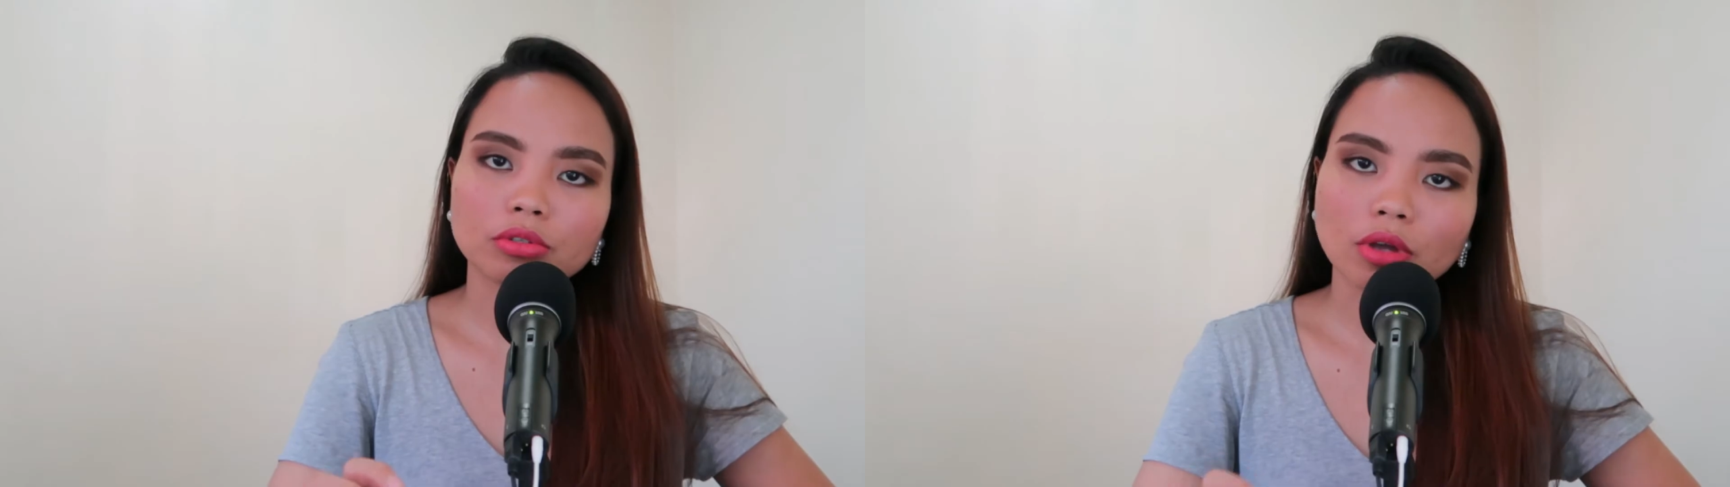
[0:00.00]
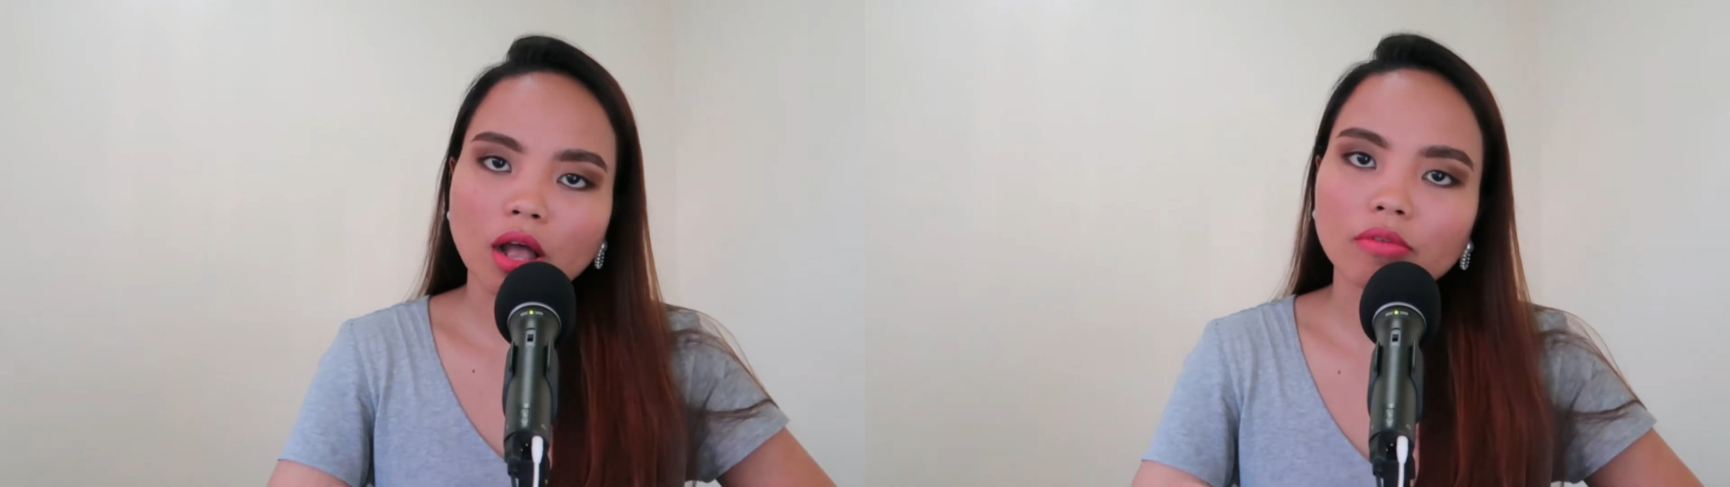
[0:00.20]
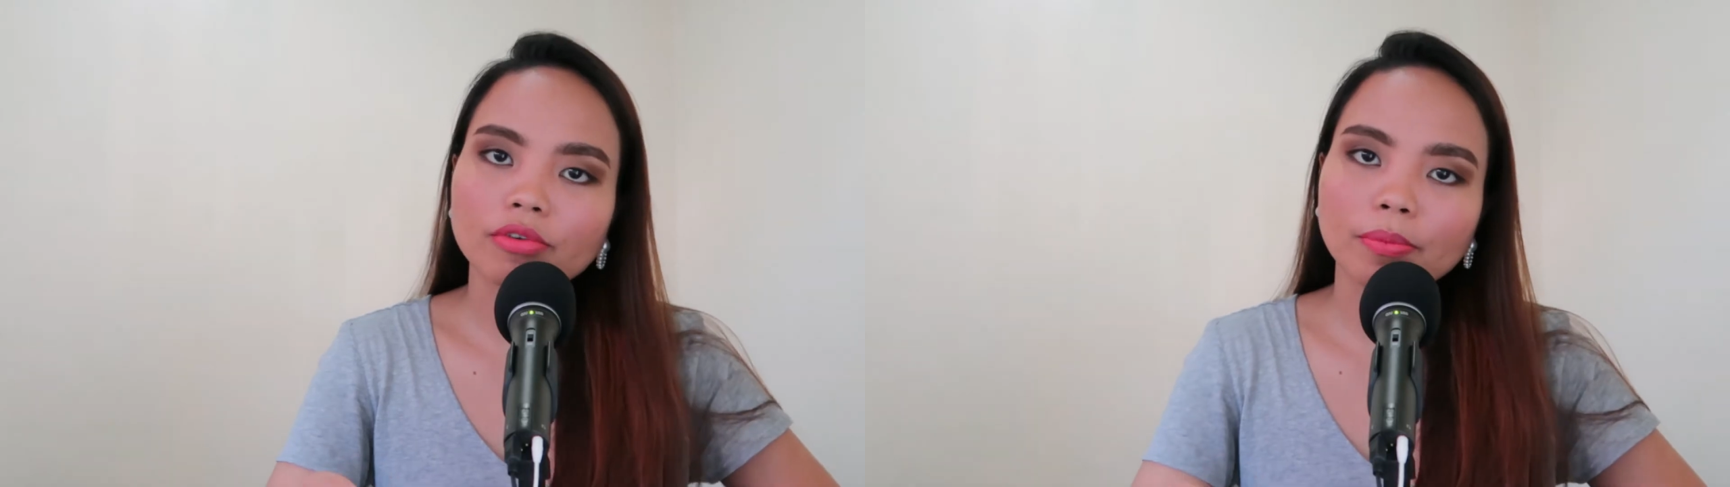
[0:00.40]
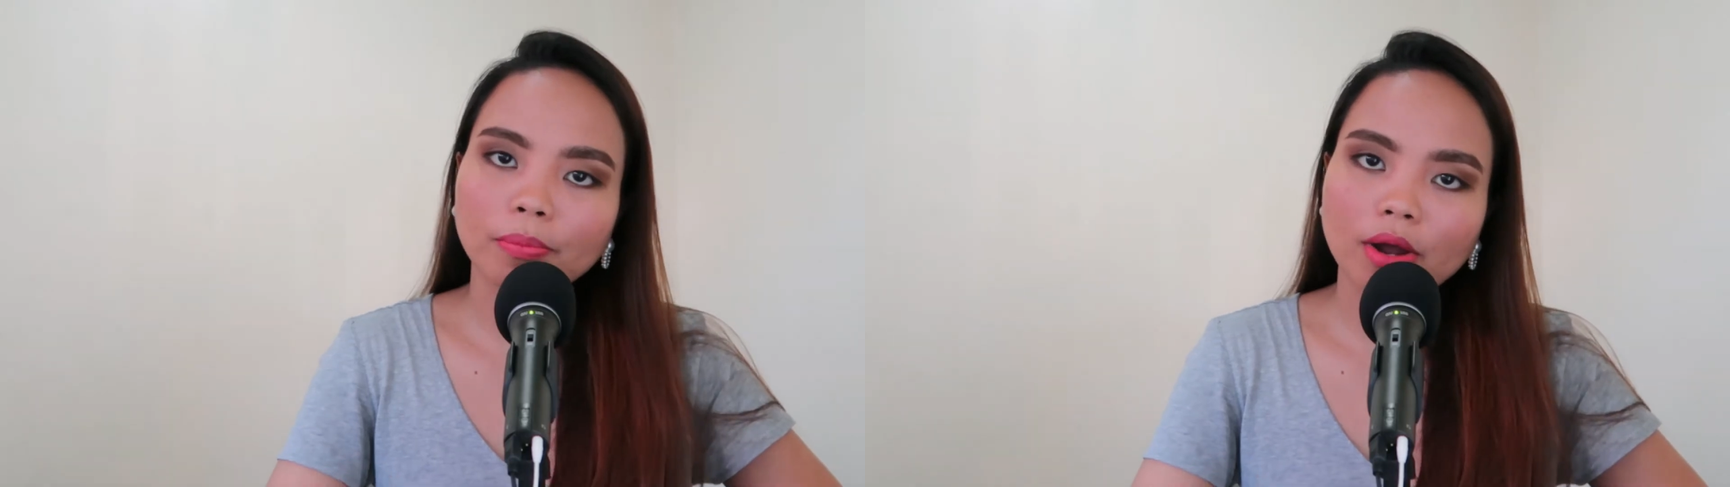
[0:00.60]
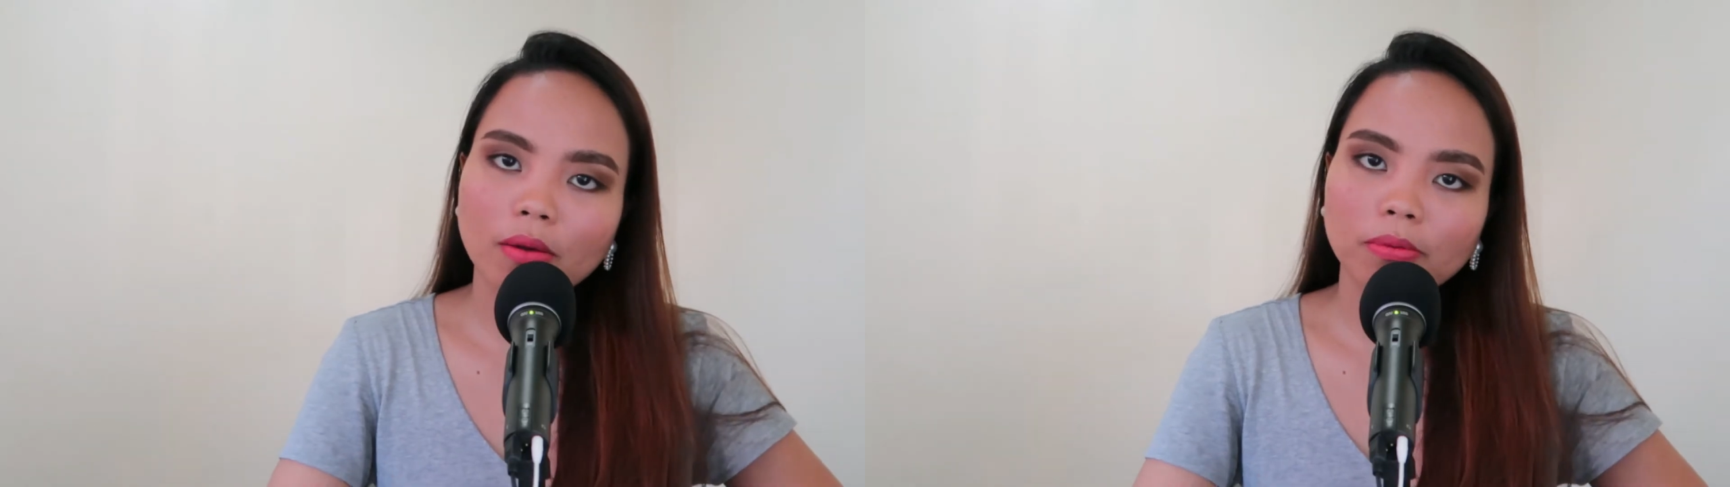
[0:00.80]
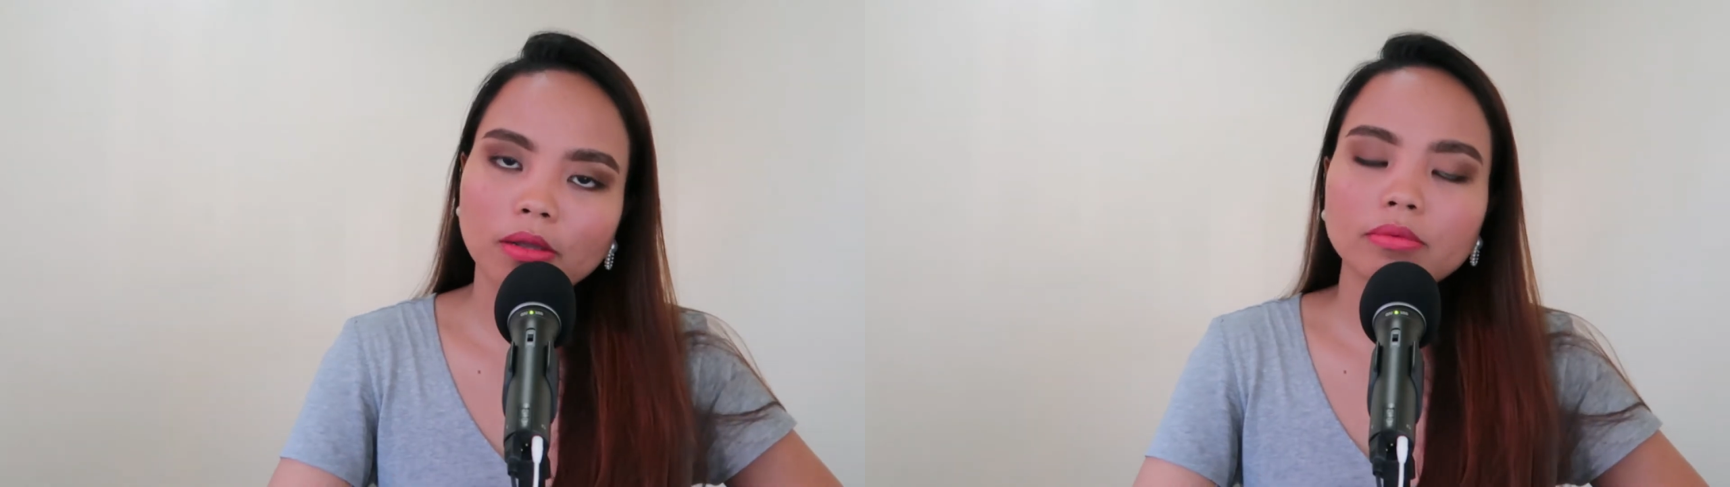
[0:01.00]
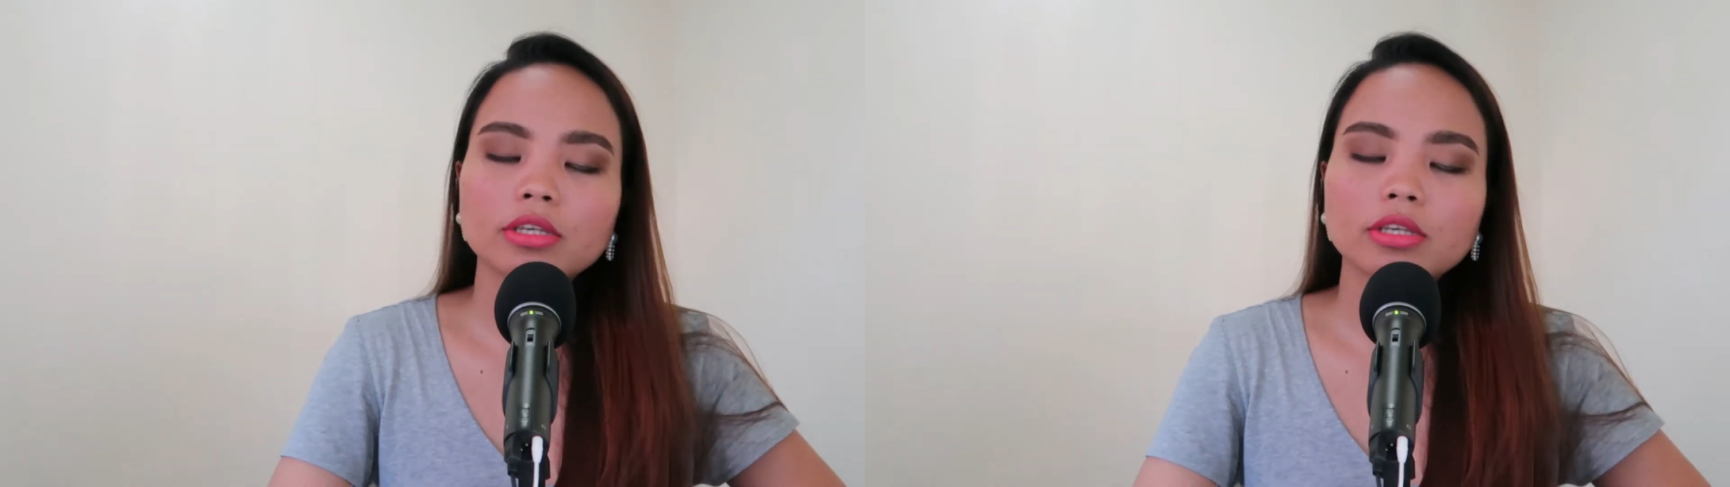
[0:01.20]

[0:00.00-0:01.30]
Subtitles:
solve her problem